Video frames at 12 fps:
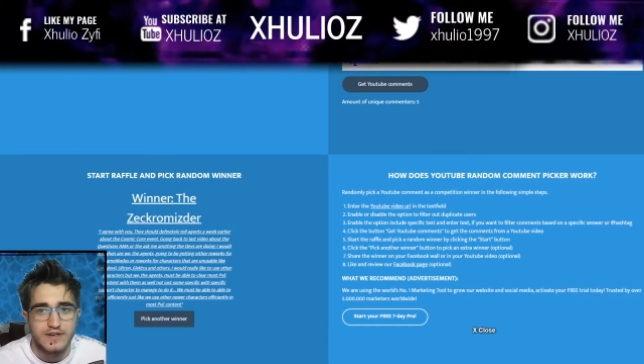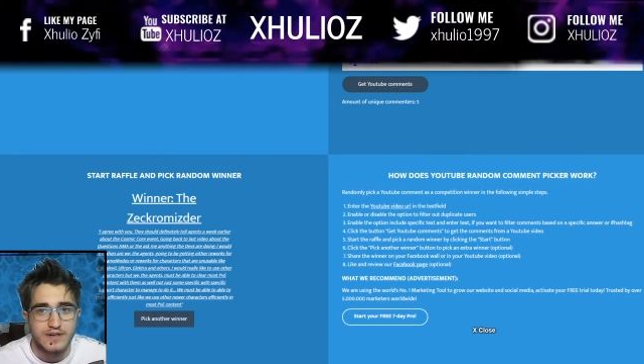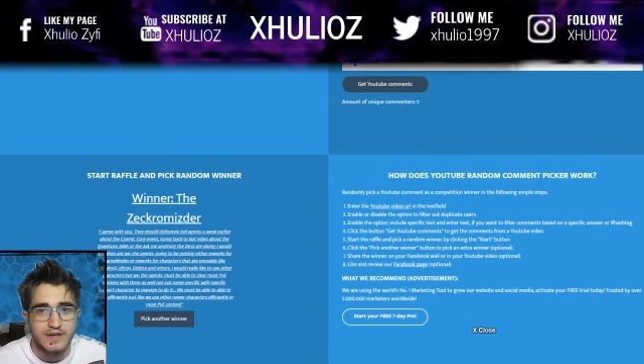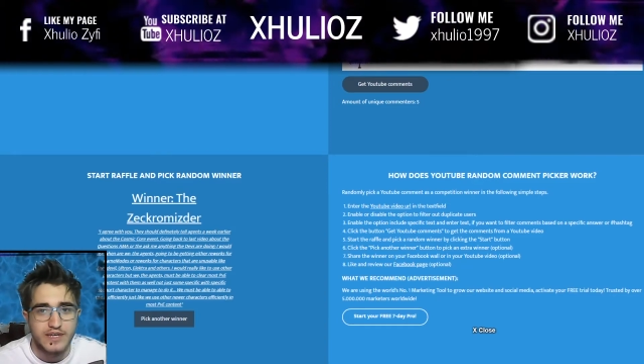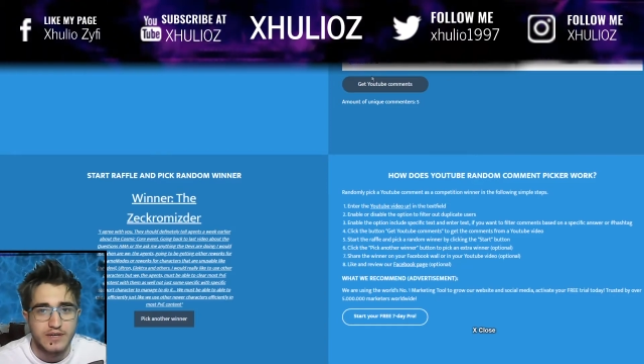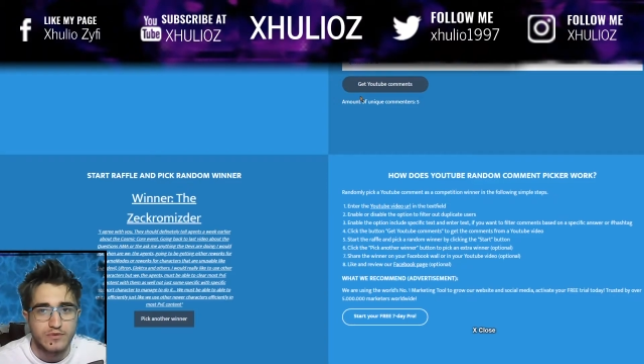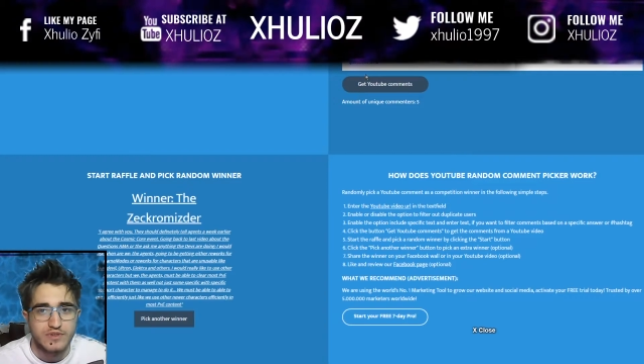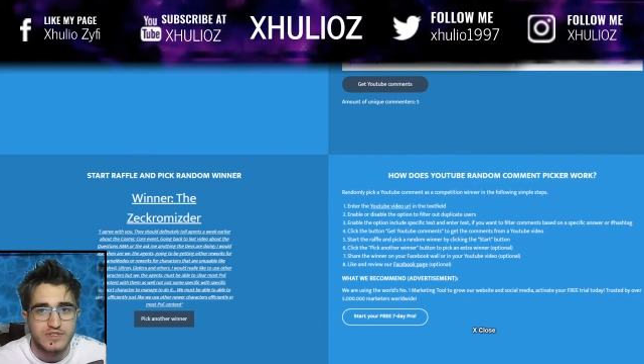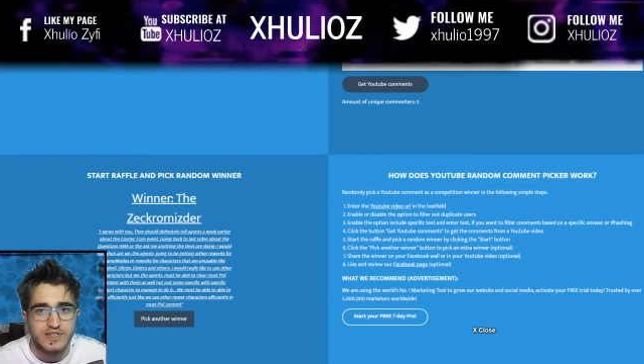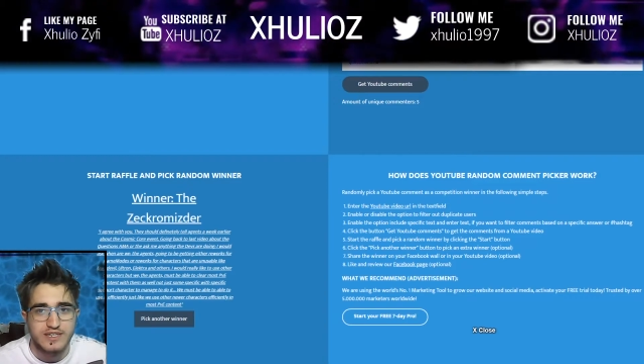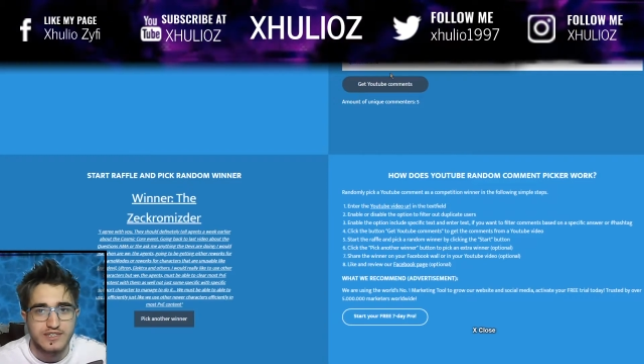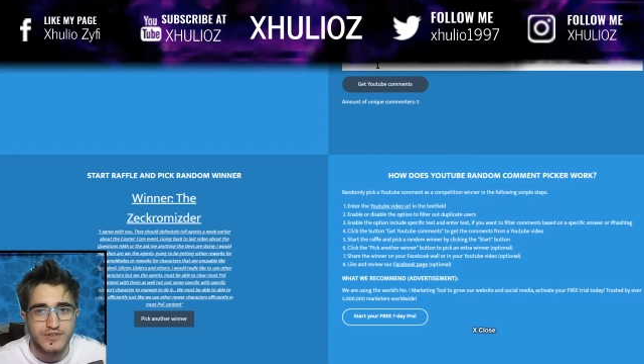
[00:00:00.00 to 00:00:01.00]

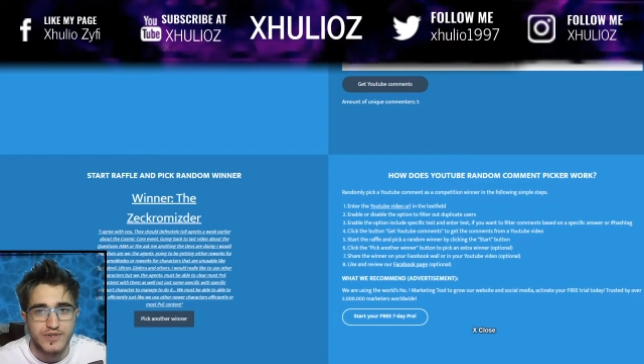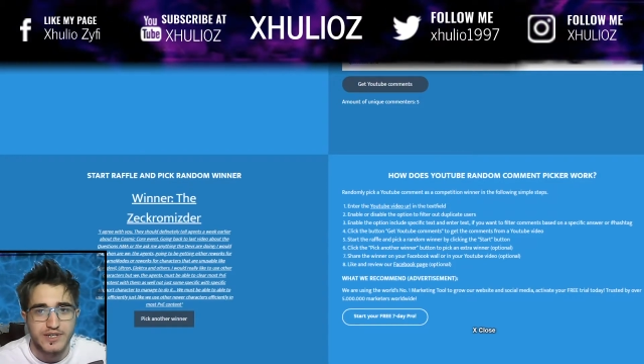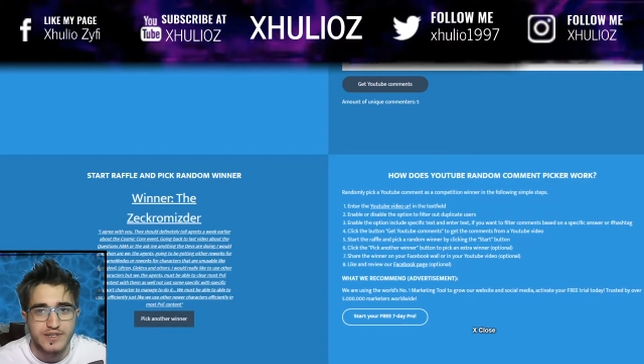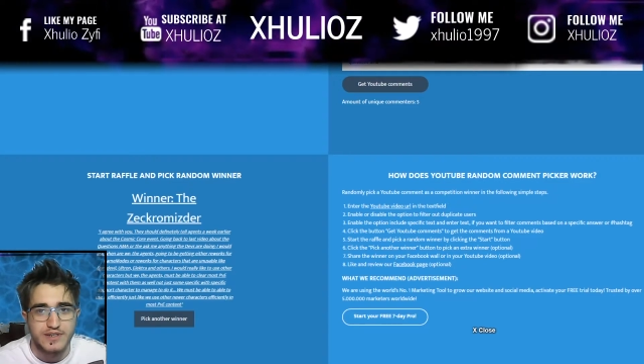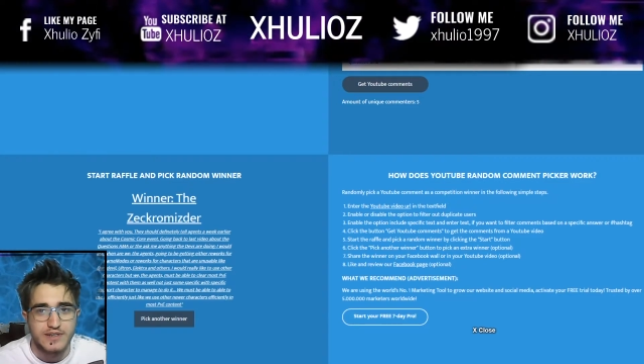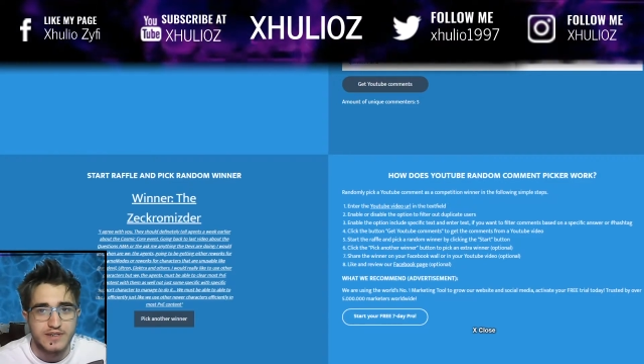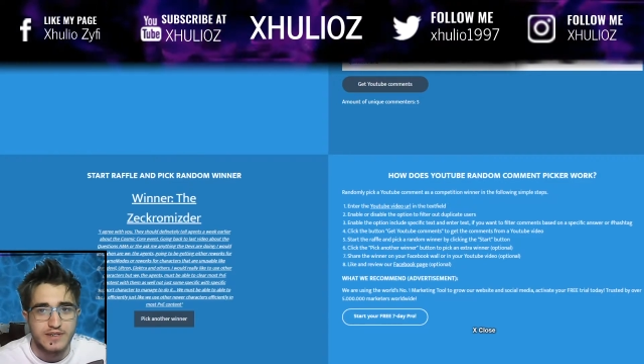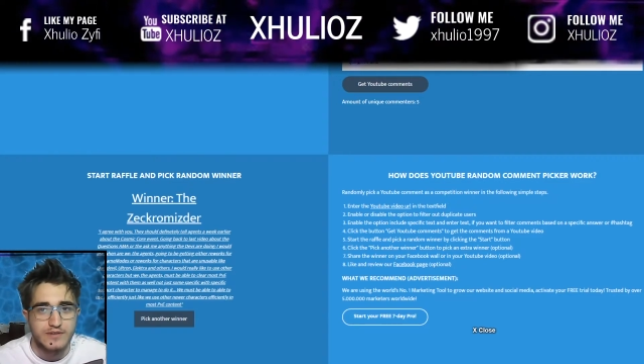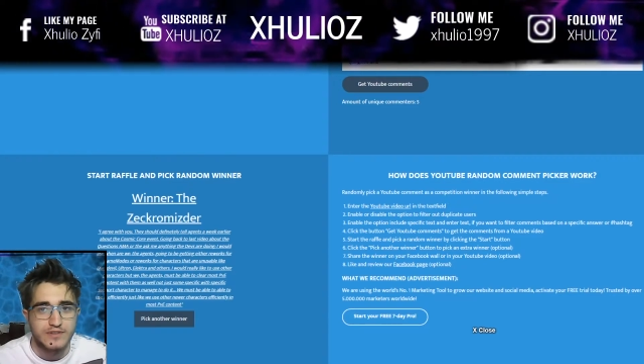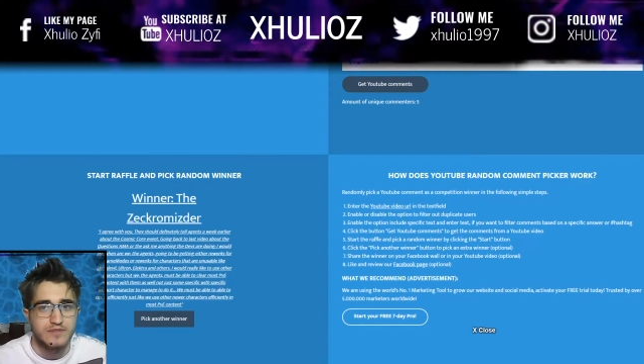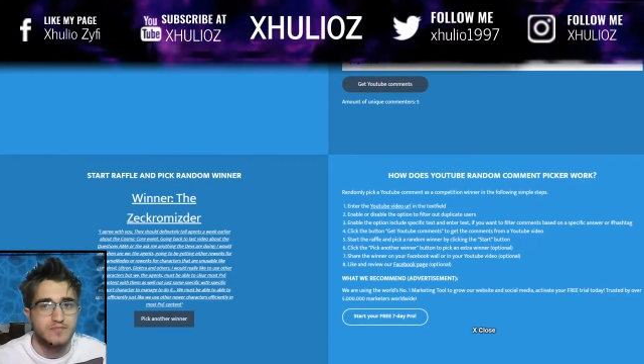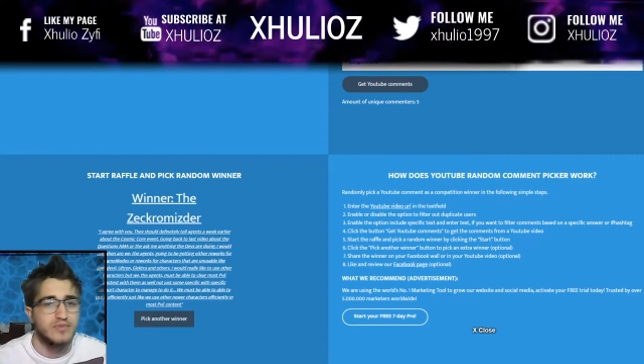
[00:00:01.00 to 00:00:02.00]
keywords that you can
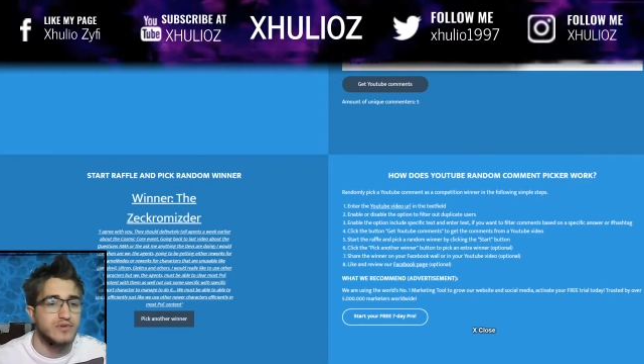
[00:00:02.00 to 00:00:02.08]
use in